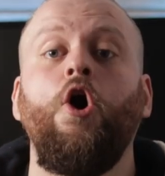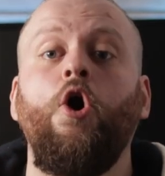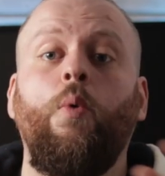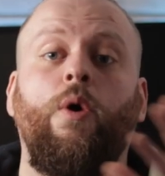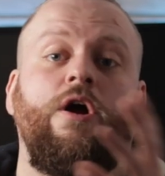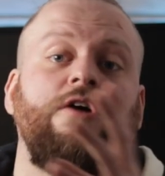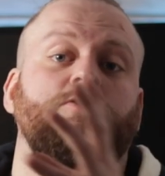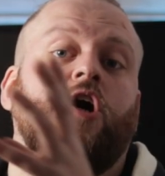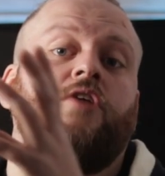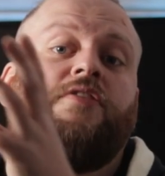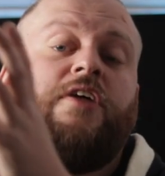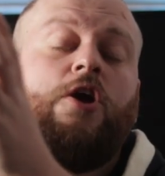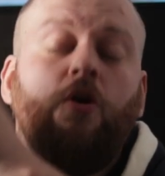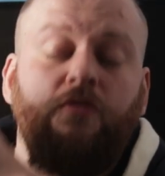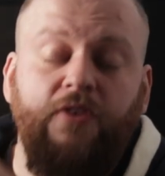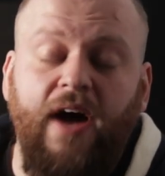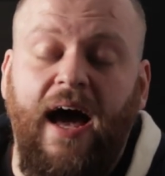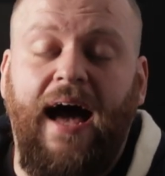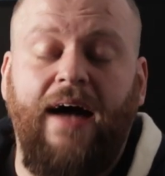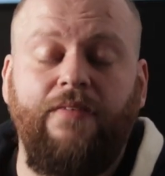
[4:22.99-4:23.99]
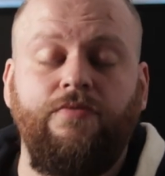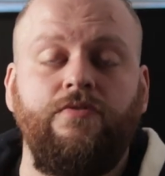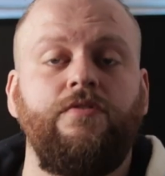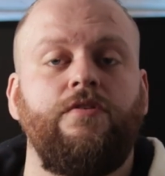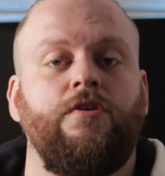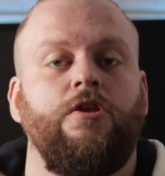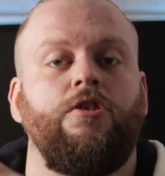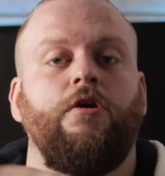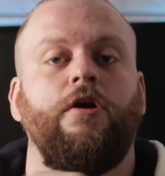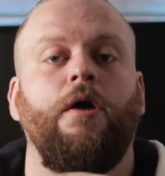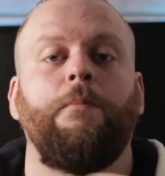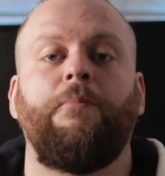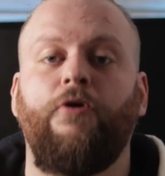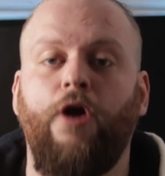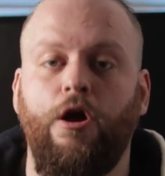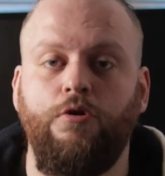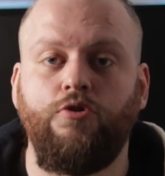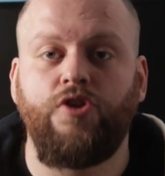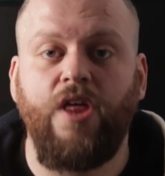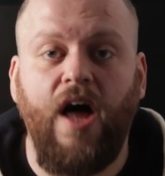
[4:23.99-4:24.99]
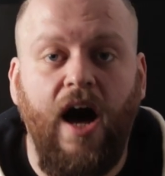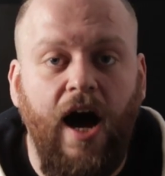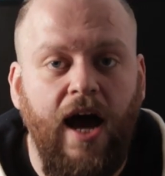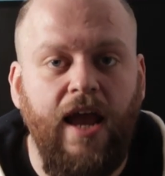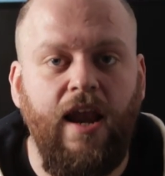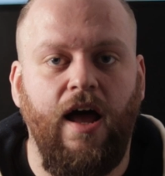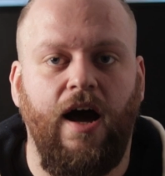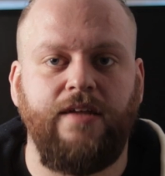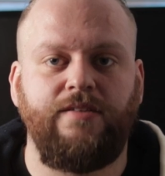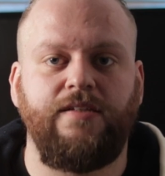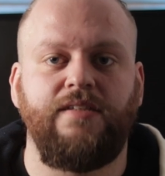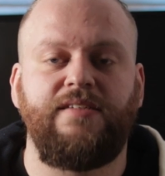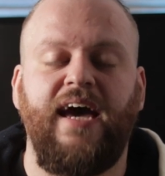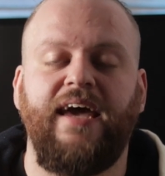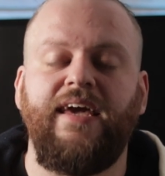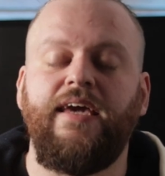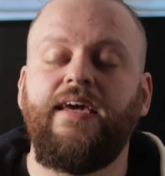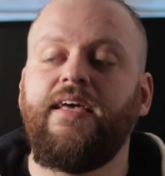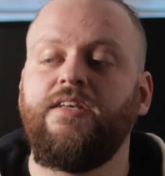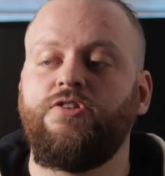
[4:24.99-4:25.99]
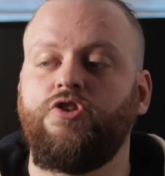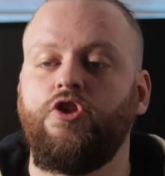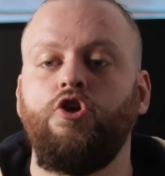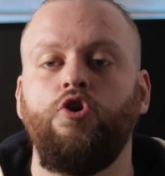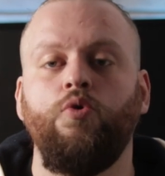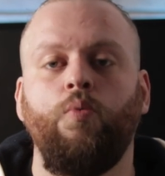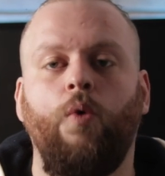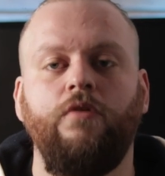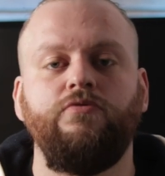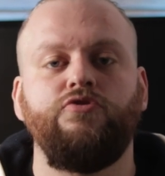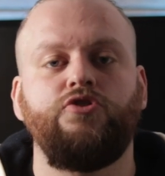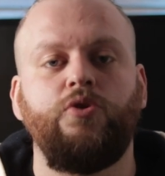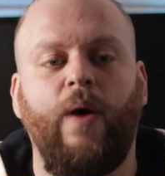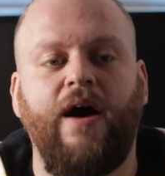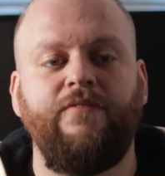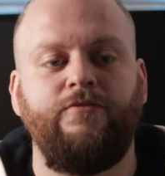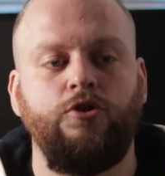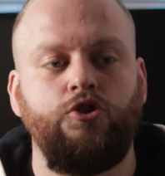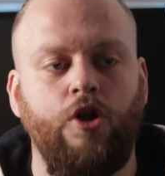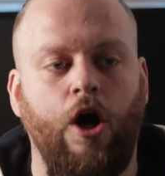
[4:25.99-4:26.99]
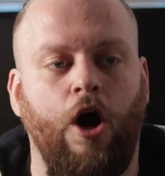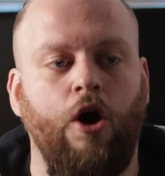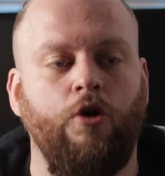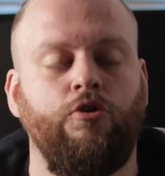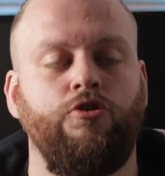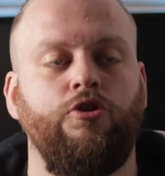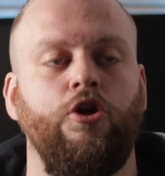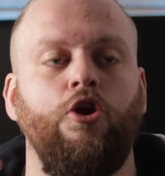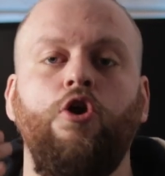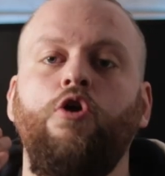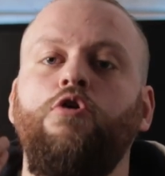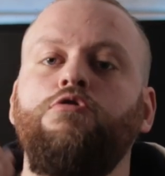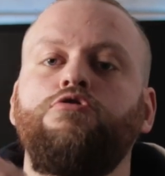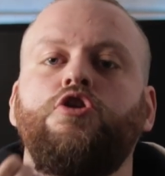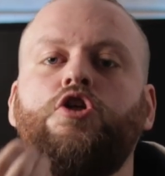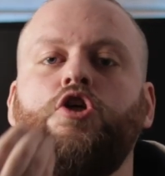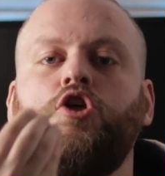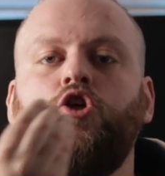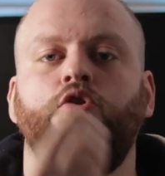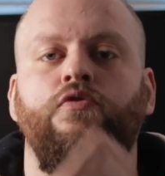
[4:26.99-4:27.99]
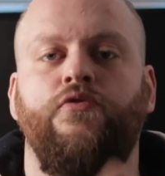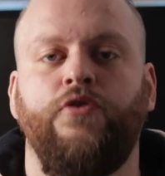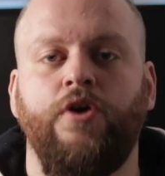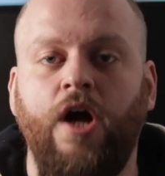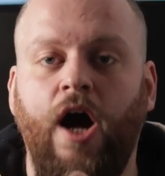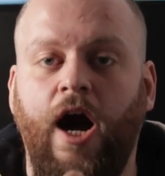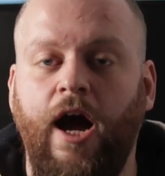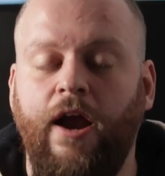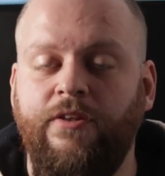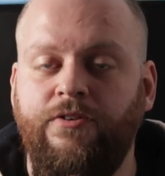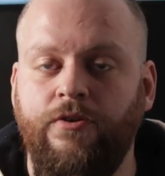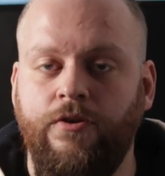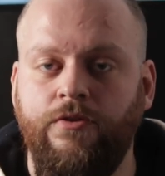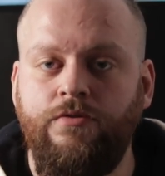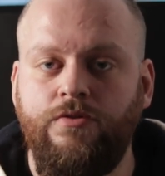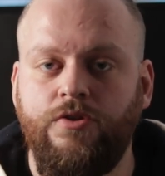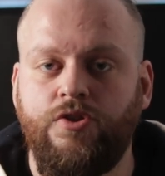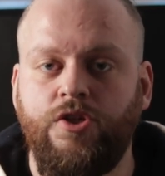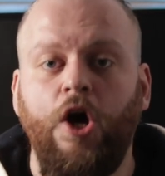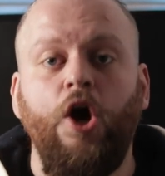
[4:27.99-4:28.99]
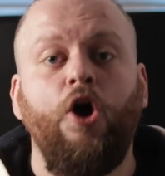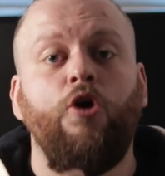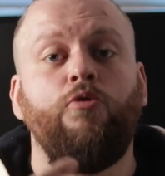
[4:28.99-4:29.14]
Whereas on the other hand, and the approach that I like to take, is that you want to have a dog that looks to you for guidance,